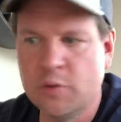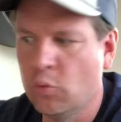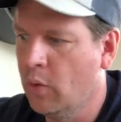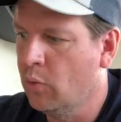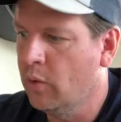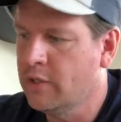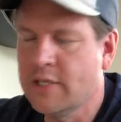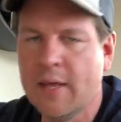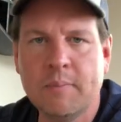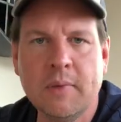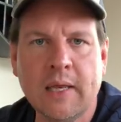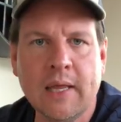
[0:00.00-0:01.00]
me? What does
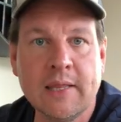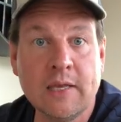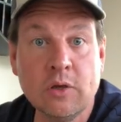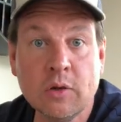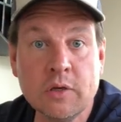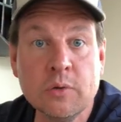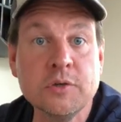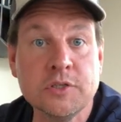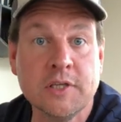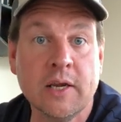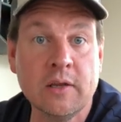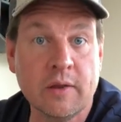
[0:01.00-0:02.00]
that mean? And then you can do a
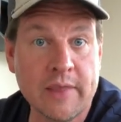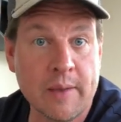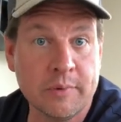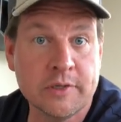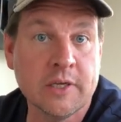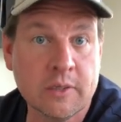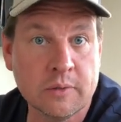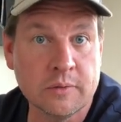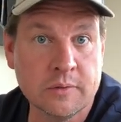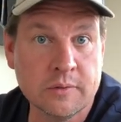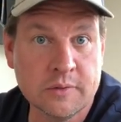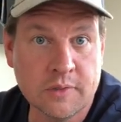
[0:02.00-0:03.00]
study on that
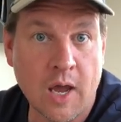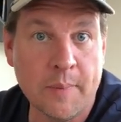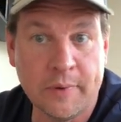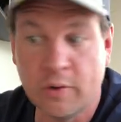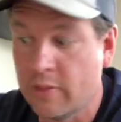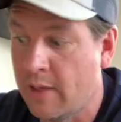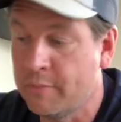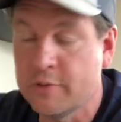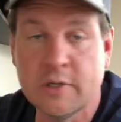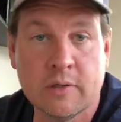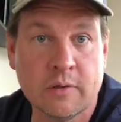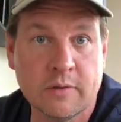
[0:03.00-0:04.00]
particular topic or that
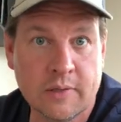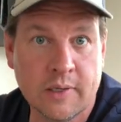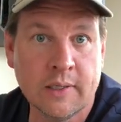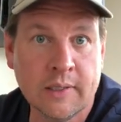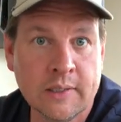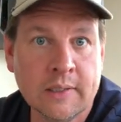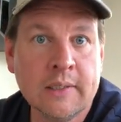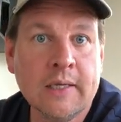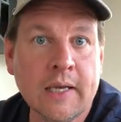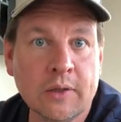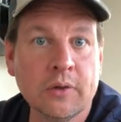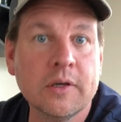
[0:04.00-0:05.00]
particular thing,
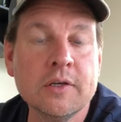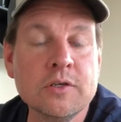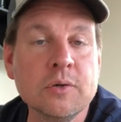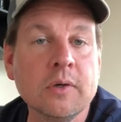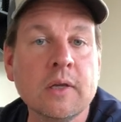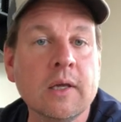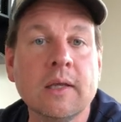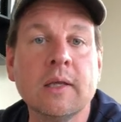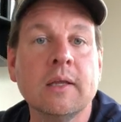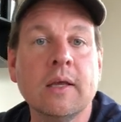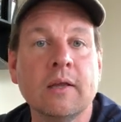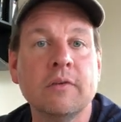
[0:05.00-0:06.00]
and look into it
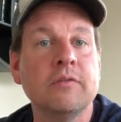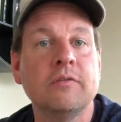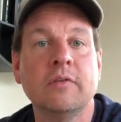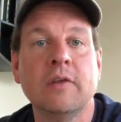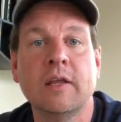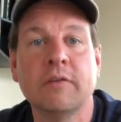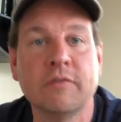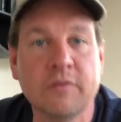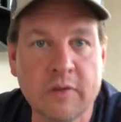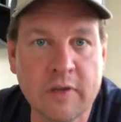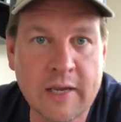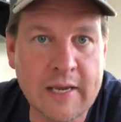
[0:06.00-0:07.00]
and
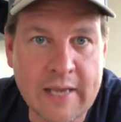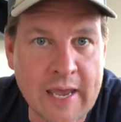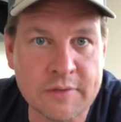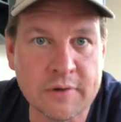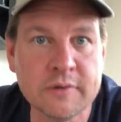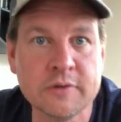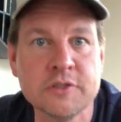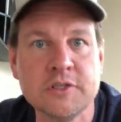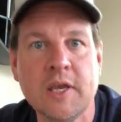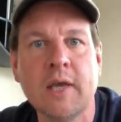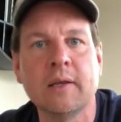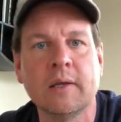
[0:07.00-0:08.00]
gather
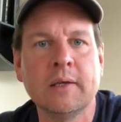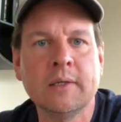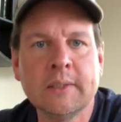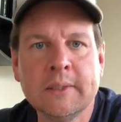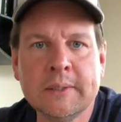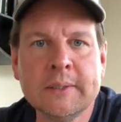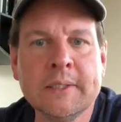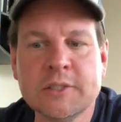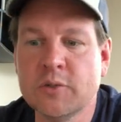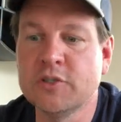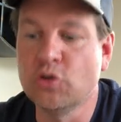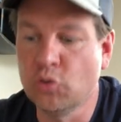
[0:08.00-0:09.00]
understanding. And
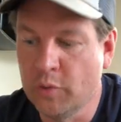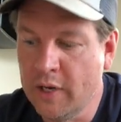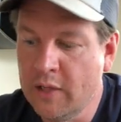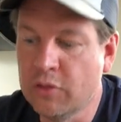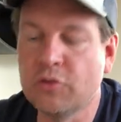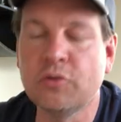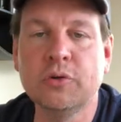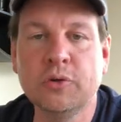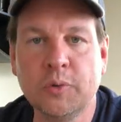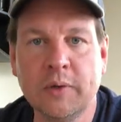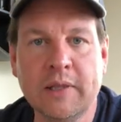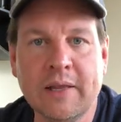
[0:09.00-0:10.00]
so as you read
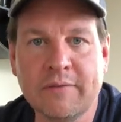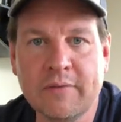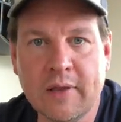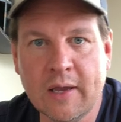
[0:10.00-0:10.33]
through, and